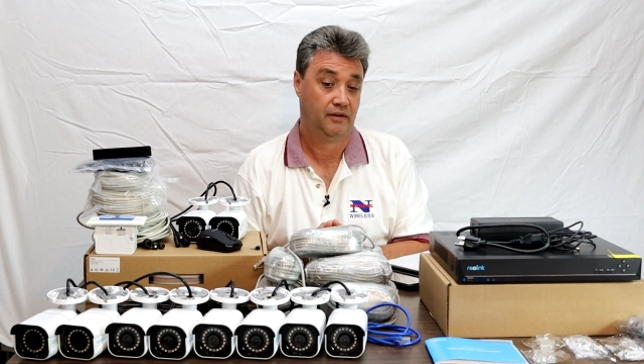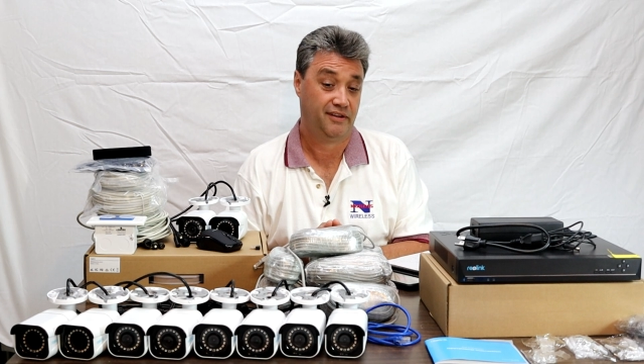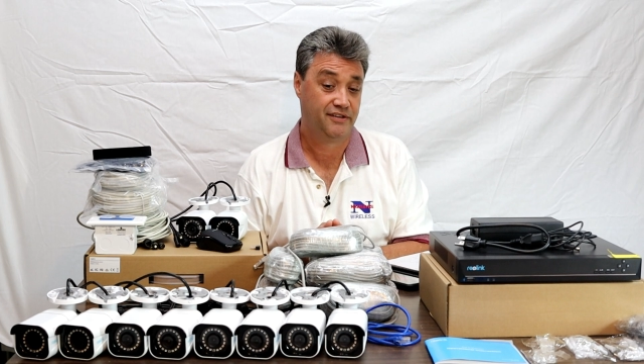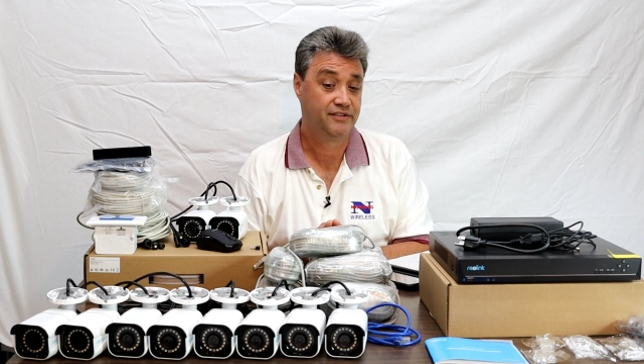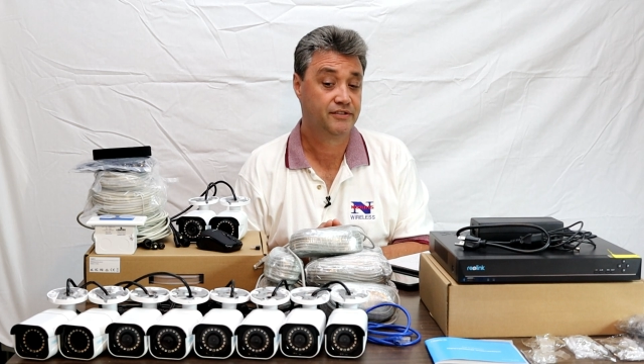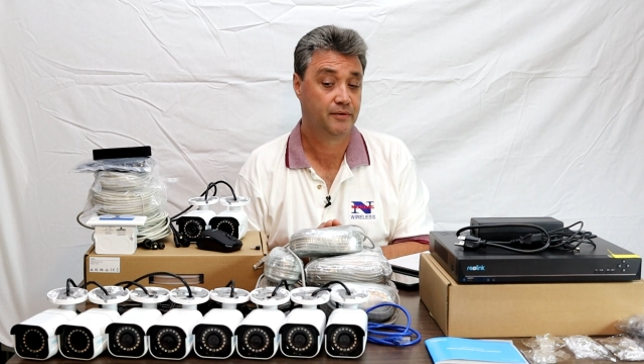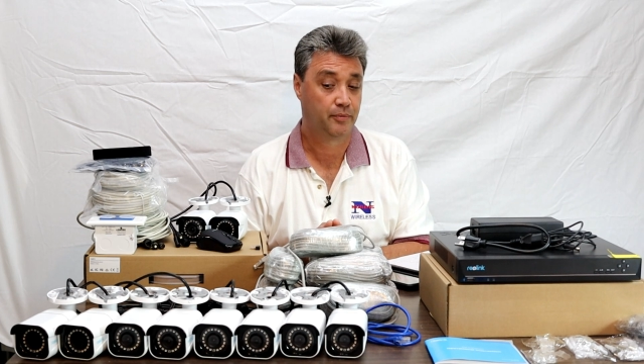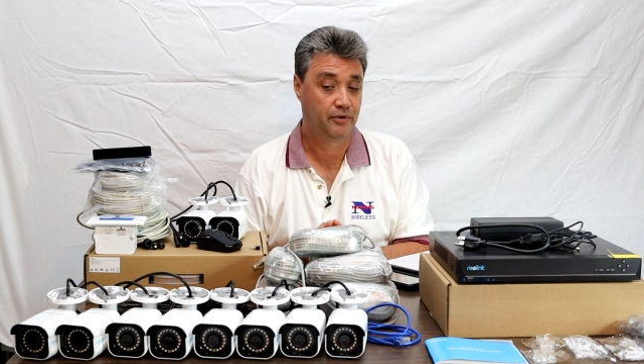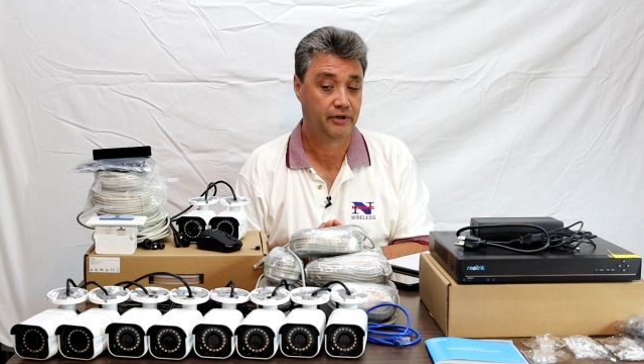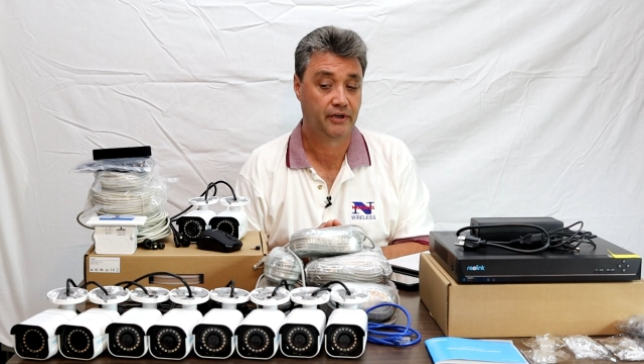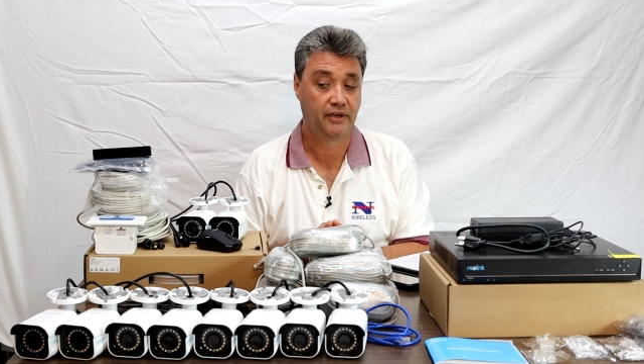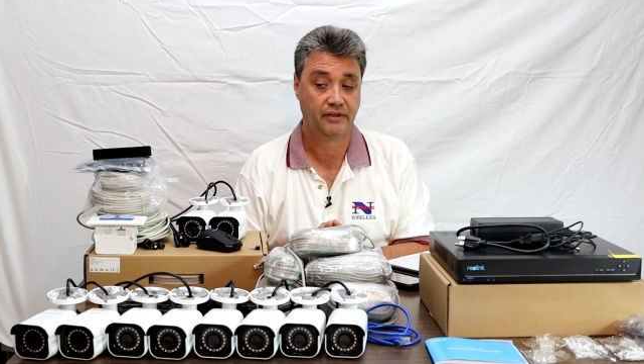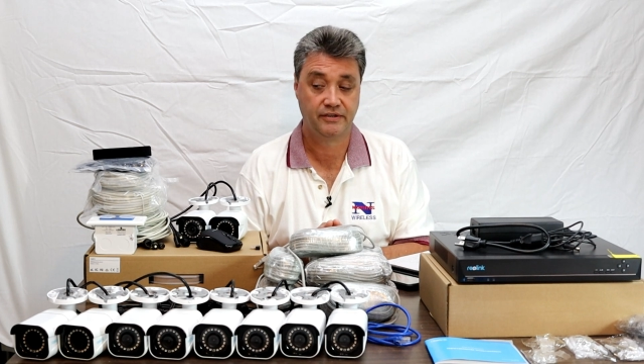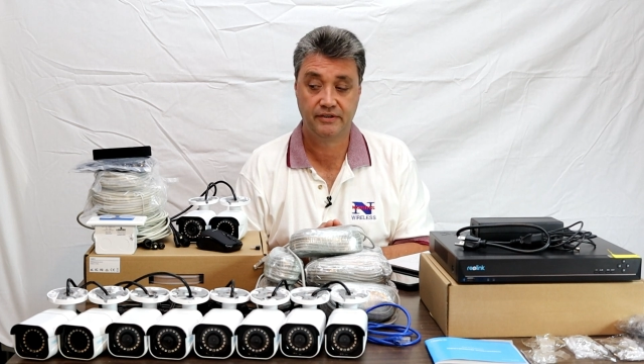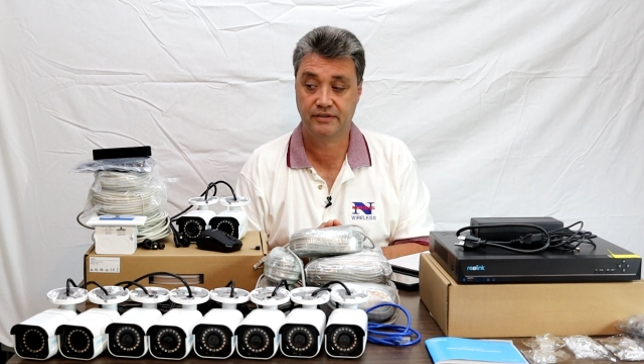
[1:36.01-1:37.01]
This is a
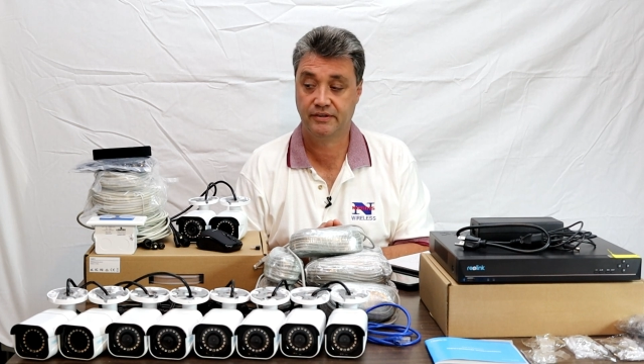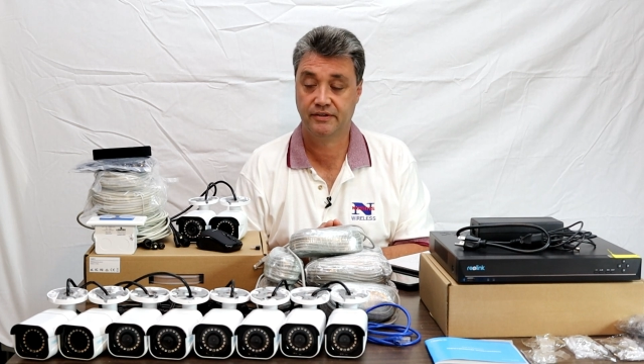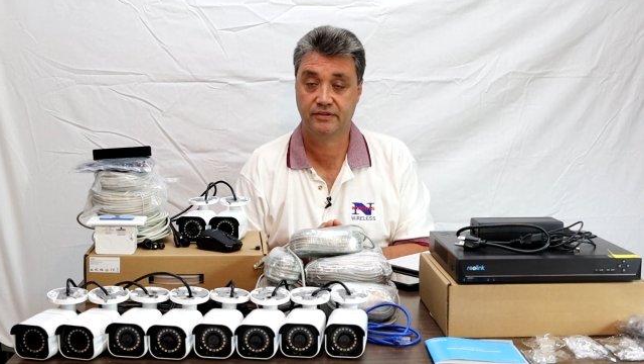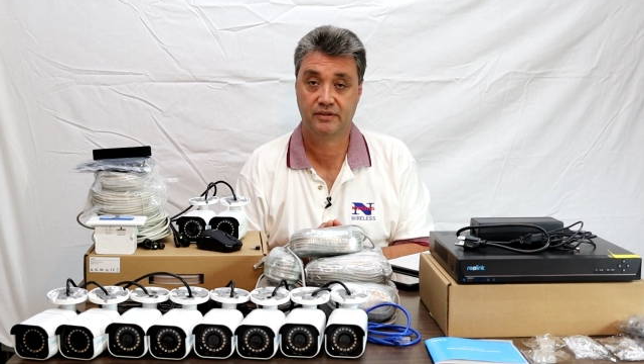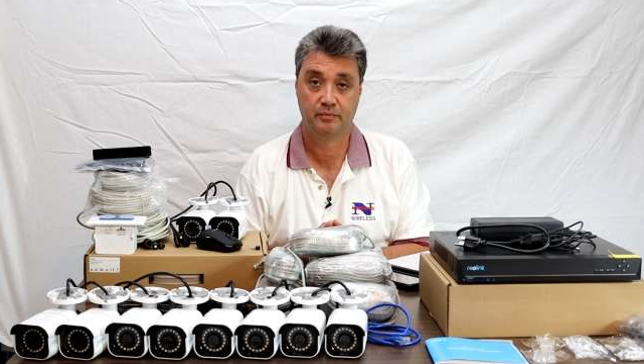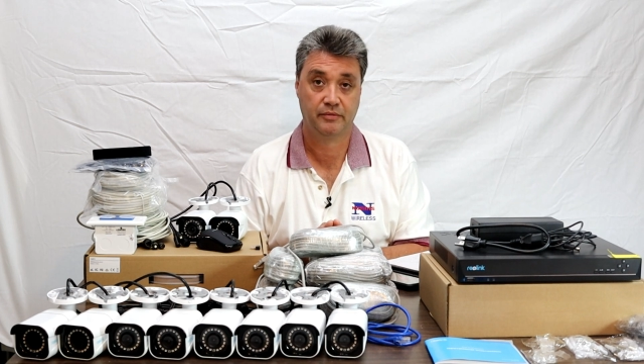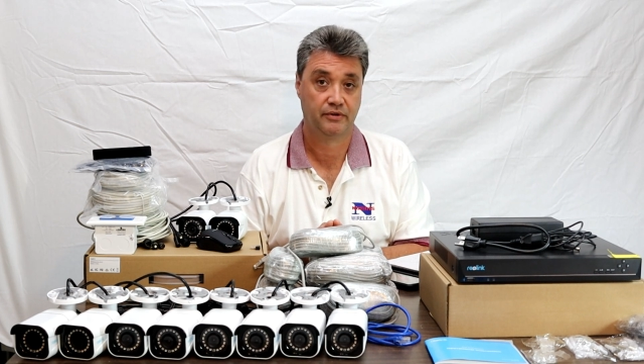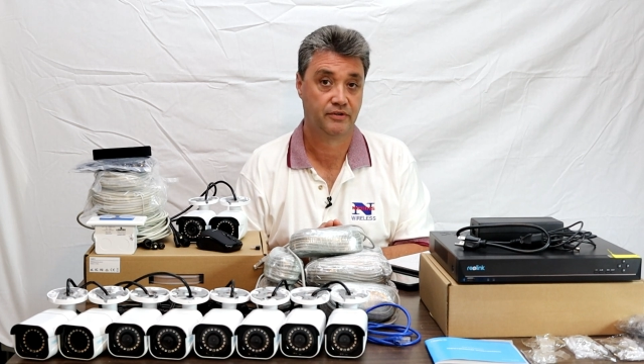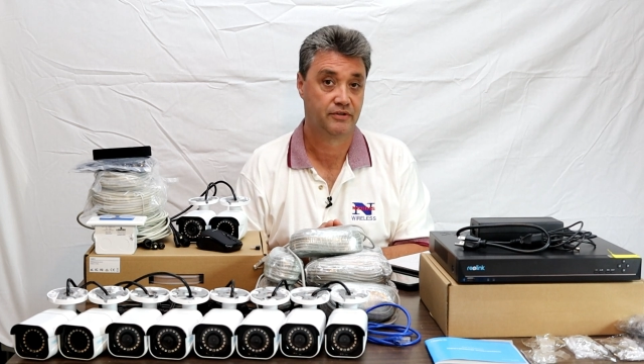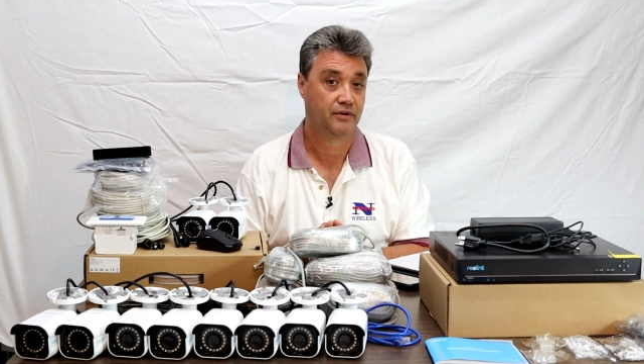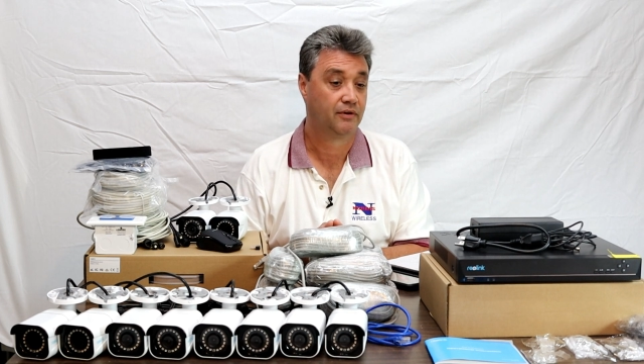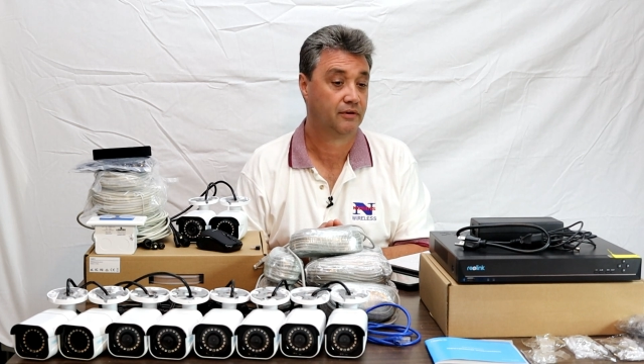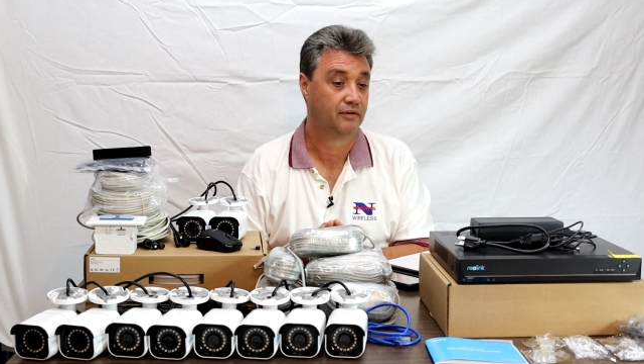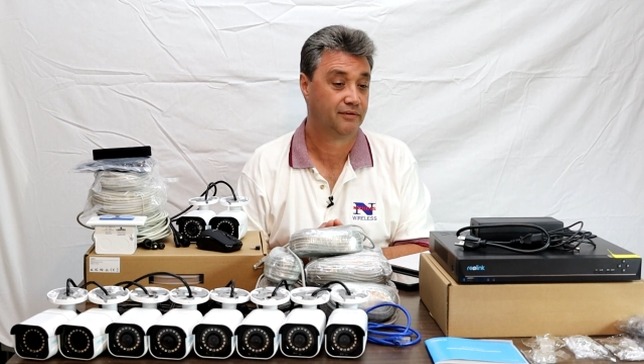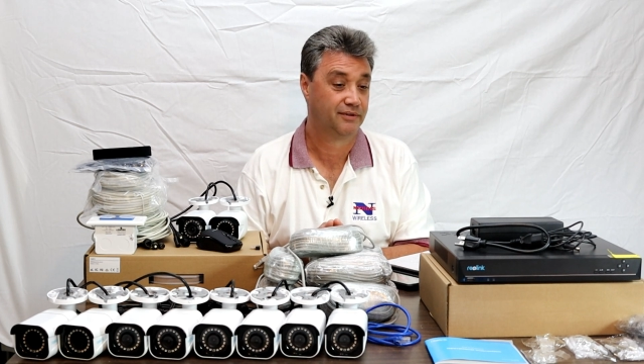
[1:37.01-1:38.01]
pretty easy system to
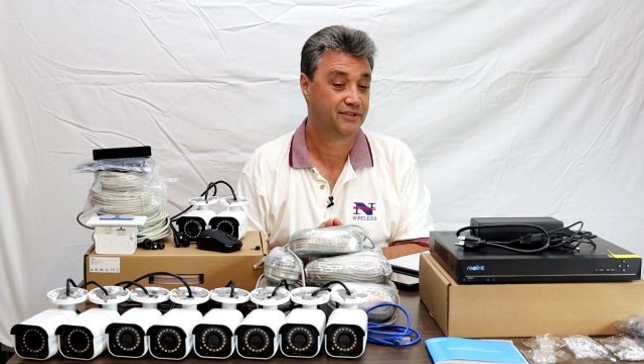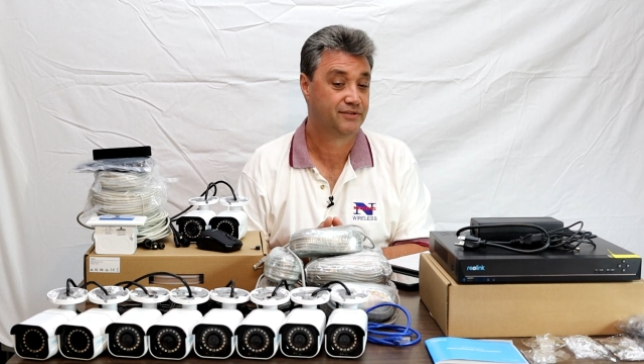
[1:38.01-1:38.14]
install.